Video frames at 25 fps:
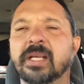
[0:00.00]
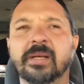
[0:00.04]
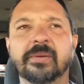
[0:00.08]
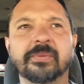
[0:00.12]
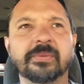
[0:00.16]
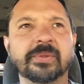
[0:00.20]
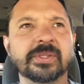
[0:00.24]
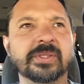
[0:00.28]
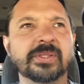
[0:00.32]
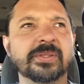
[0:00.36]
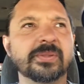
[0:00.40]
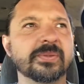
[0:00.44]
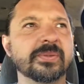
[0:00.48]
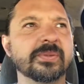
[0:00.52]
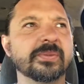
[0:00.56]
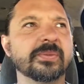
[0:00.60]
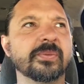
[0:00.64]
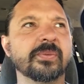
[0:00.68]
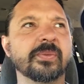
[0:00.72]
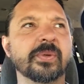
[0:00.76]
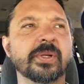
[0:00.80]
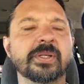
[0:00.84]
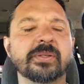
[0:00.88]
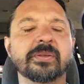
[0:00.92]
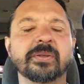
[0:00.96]
I was
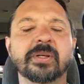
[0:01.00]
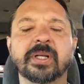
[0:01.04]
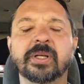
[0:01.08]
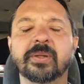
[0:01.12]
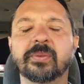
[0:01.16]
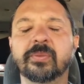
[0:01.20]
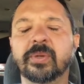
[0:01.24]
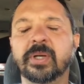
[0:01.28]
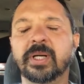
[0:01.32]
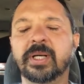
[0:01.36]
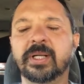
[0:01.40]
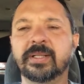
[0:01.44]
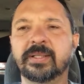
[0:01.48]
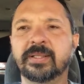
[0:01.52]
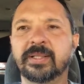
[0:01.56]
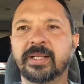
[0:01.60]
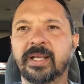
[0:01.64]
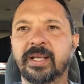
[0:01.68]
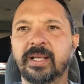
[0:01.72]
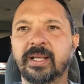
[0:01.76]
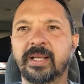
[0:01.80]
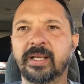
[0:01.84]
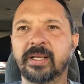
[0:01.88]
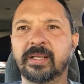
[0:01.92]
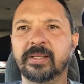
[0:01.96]
wondering what in the
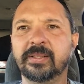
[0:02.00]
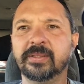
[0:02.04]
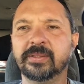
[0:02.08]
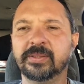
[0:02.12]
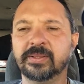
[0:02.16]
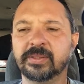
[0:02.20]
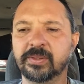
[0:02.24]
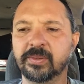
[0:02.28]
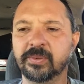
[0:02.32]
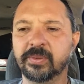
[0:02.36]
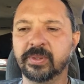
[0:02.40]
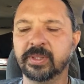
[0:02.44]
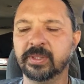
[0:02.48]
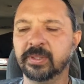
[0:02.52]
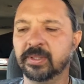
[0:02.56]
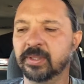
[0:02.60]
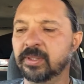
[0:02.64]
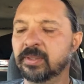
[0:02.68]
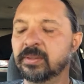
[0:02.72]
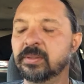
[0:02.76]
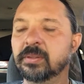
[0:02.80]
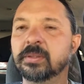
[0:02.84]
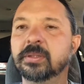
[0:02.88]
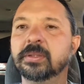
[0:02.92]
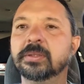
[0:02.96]
heck is going
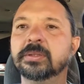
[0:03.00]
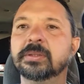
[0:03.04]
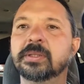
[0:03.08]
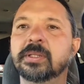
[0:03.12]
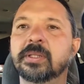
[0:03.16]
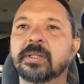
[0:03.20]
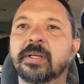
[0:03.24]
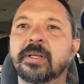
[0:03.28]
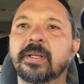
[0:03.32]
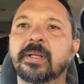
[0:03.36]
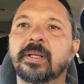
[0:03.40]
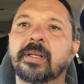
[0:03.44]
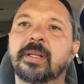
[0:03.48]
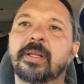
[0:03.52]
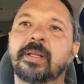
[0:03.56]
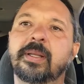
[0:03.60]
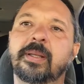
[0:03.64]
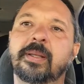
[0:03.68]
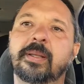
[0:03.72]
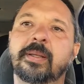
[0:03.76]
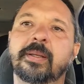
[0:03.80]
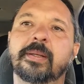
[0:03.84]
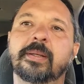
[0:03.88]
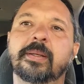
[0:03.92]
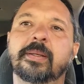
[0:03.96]
on,
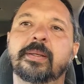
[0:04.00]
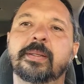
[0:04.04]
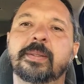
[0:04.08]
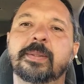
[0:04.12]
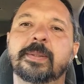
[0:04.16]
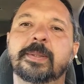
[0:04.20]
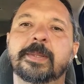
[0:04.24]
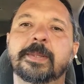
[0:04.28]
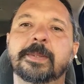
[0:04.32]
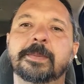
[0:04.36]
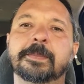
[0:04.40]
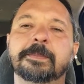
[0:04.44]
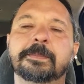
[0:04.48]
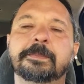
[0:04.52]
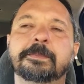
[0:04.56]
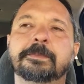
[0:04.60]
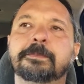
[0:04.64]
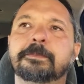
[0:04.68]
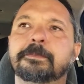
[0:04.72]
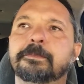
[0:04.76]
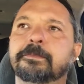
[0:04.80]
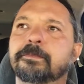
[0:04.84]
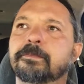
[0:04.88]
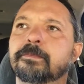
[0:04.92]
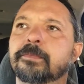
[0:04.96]
and
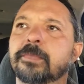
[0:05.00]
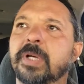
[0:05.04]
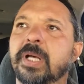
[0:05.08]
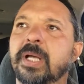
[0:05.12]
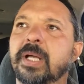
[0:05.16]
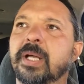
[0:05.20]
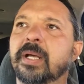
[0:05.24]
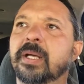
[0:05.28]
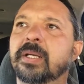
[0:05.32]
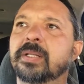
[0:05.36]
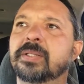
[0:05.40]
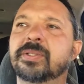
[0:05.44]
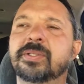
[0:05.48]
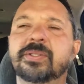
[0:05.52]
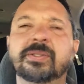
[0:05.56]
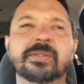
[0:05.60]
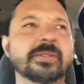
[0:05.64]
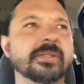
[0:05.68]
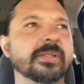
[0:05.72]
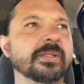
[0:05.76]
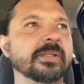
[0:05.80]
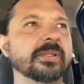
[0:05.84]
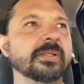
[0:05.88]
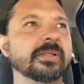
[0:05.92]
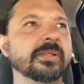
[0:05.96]
I
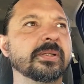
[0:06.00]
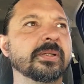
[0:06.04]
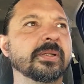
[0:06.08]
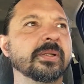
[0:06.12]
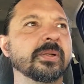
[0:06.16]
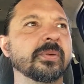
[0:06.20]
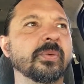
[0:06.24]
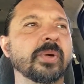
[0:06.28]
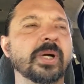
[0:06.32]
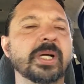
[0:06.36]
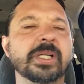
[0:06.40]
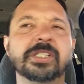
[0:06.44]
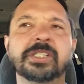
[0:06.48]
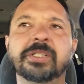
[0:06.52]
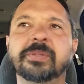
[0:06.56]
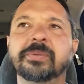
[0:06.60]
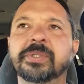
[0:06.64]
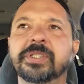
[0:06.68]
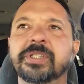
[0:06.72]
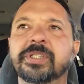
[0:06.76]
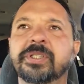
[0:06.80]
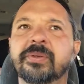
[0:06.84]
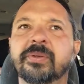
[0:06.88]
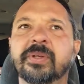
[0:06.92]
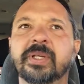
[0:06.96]
asked her why she
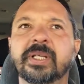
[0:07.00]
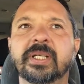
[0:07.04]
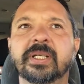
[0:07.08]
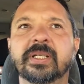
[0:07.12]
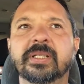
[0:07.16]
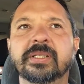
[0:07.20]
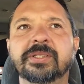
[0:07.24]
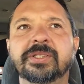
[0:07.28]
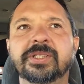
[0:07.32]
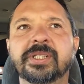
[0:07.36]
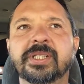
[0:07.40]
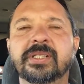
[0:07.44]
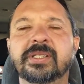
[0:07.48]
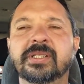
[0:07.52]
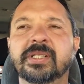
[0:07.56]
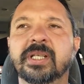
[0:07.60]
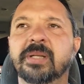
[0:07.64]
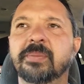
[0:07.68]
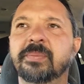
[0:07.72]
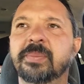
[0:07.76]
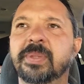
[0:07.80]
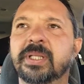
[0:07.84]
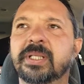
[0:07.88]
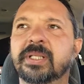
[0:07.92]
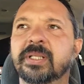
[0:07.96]
was doing it, and she
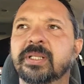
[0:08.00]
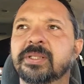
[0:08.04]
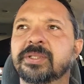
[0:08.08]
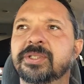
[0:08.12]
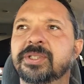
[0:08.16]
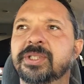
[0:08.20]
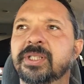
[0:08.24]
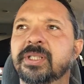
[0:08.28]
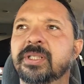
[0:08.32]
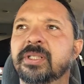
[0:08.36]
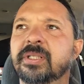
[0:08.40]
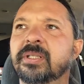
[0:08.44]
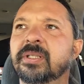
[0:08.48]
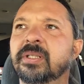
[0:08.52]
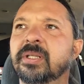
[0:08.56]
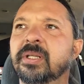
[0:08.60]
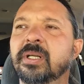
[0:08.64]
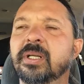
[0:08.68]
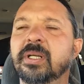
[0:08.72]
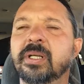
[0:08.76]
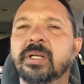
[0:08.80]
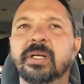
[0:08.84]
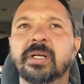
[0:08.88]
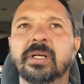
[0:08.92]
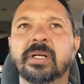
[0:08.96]
said because she
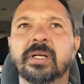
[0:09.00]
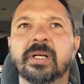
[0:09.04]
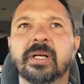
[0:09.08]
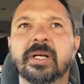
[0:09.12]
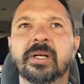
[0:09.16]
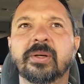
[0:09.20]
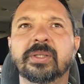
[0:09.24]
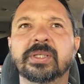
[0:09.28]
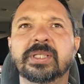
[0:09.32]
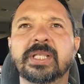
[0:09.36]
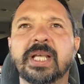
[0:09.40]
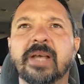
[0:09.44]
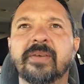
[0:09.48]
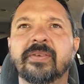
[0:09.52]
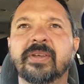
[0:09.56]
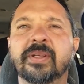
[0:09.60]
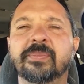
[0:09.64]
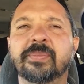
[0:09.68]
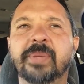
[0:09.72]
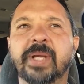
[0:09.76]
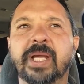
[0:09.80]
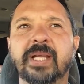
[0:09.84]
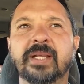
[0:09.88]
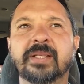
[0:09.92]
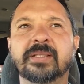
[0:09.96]
was
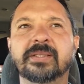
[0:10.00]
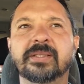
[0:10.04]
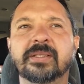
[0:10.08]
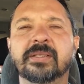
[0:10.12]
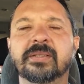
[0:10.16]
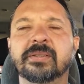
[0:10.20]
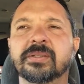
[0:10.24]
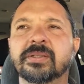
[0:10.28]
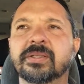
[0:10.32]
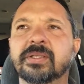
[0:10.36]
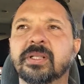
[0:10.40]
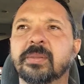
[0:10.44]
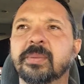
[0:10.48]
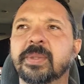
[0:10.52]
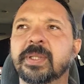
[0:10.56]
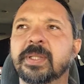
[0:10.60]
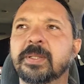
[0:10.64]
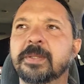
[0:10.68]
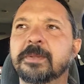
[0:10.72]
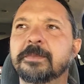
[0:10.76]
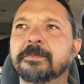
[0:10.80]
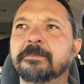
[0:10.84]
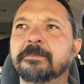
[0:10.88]
having pains in her stomach.